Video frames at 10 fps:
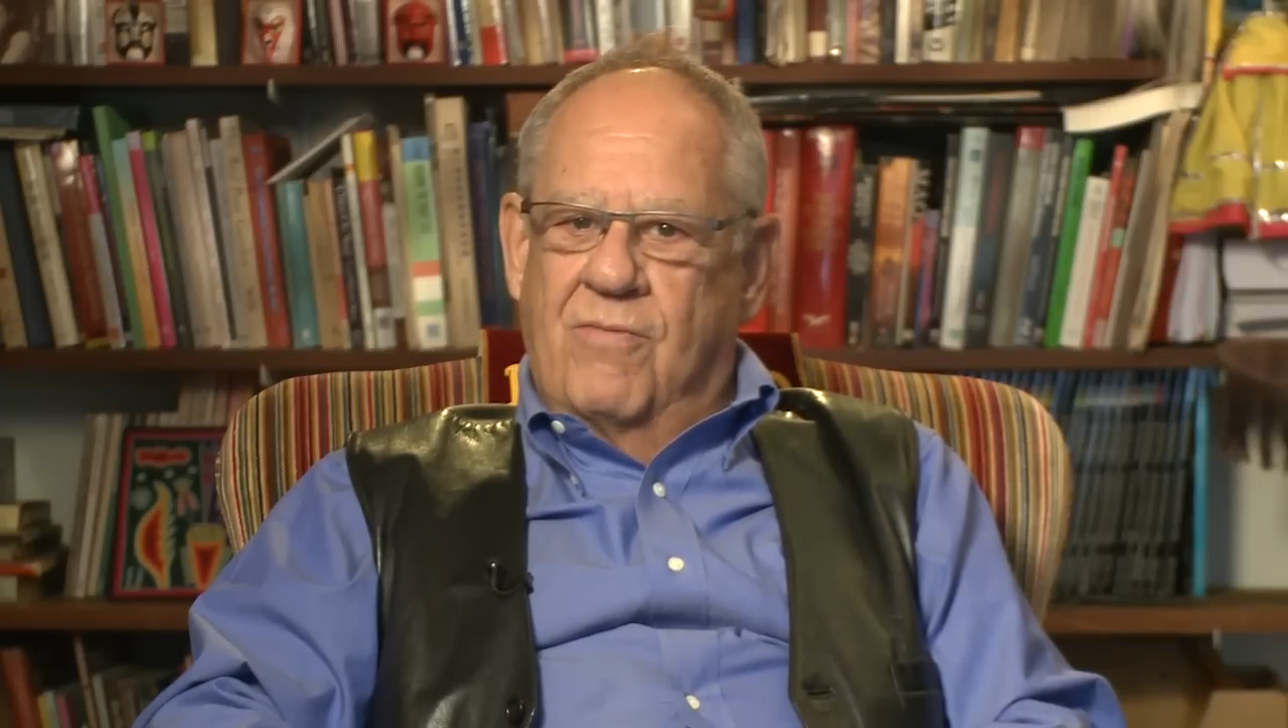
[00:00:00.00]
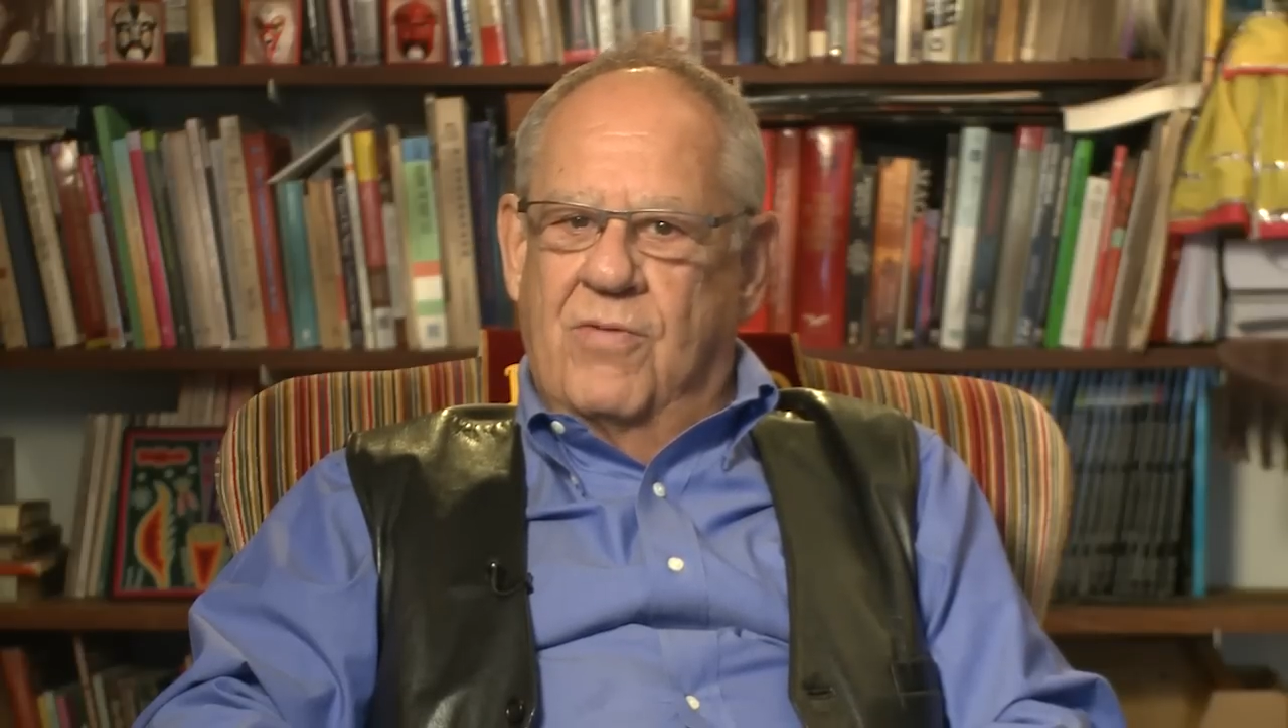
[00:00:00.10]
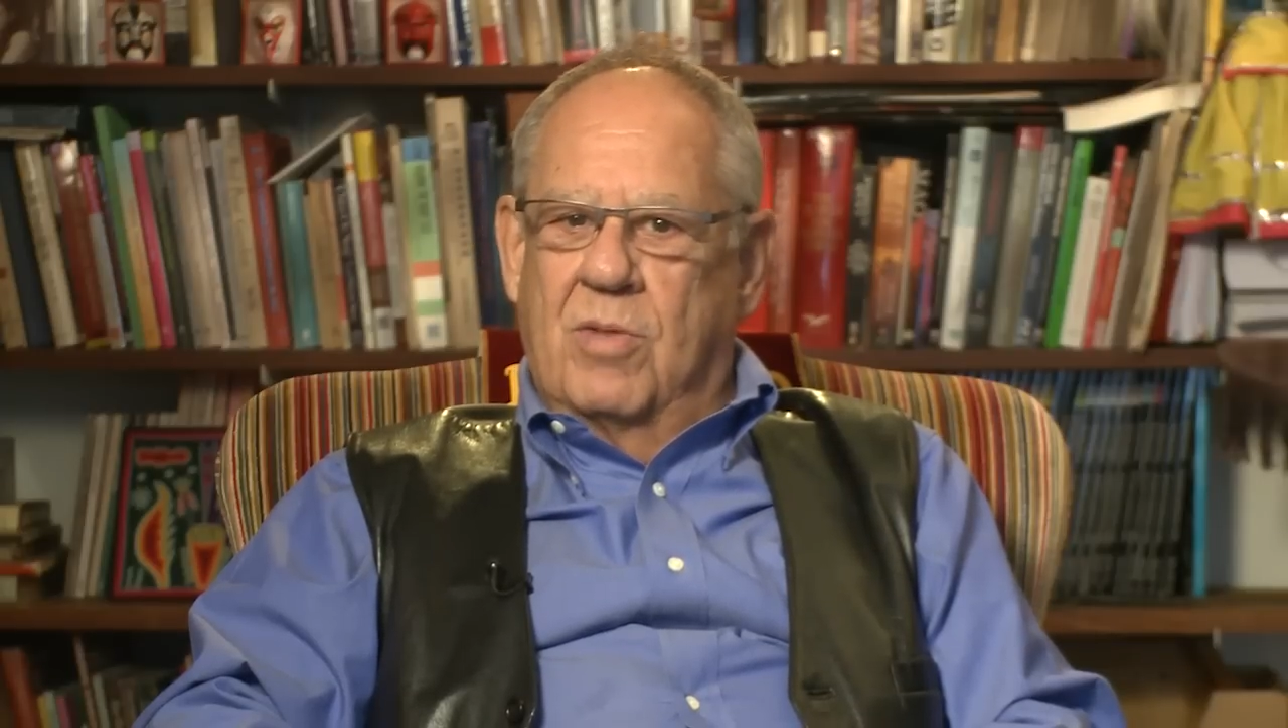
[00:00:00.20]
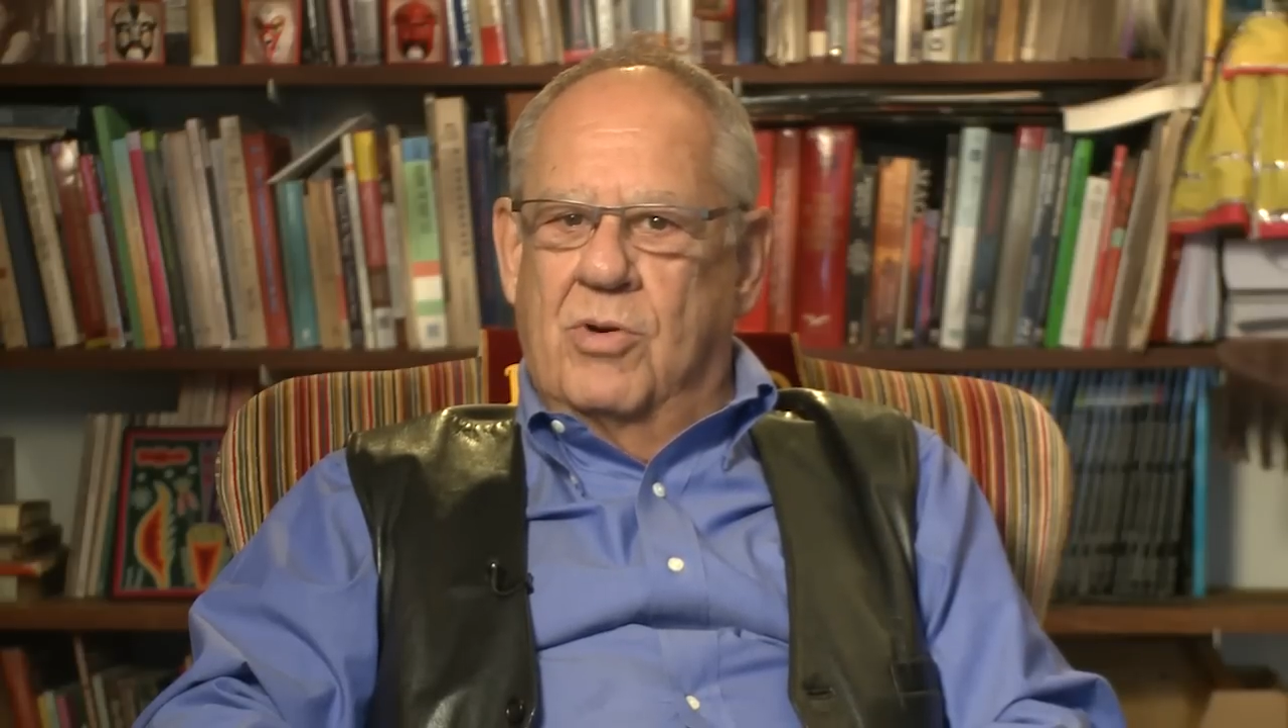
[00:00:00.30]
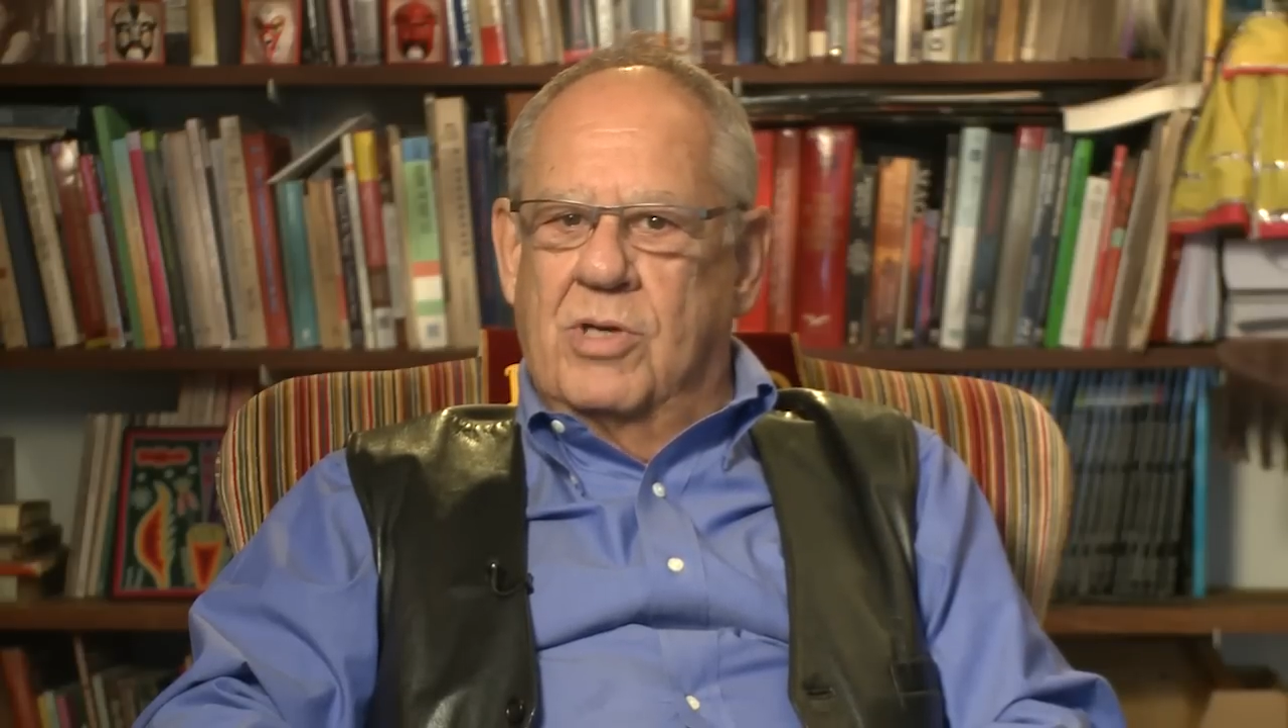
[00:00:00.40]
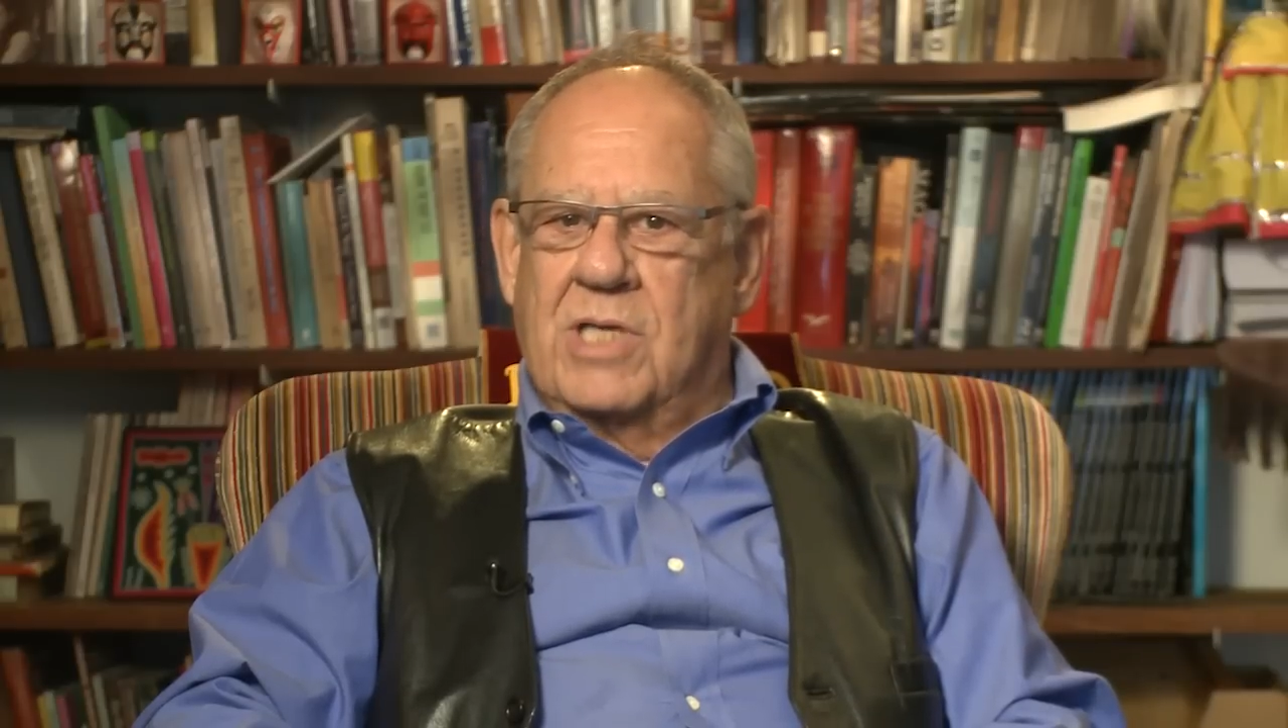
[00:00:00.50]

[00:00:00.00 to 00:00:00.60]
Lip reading: film or a